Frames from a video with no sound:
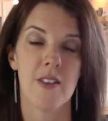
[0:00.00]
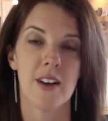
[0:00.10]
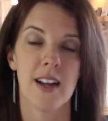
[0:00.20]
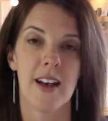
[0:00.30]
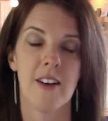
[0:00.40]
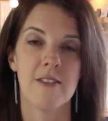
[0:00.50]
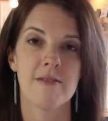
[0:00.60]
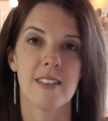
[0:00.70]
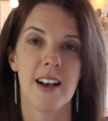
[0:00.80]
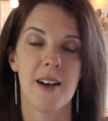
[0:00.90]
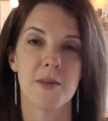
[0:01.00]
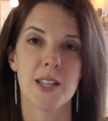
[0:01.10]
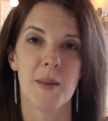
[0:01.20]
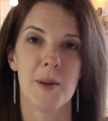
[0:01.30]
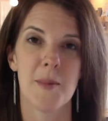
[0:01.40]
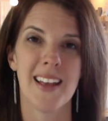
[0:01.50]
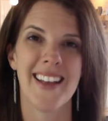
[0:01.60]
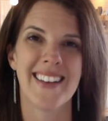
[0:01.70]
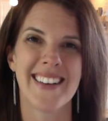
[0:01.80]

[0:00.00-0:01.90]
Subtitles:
right now, shame on me.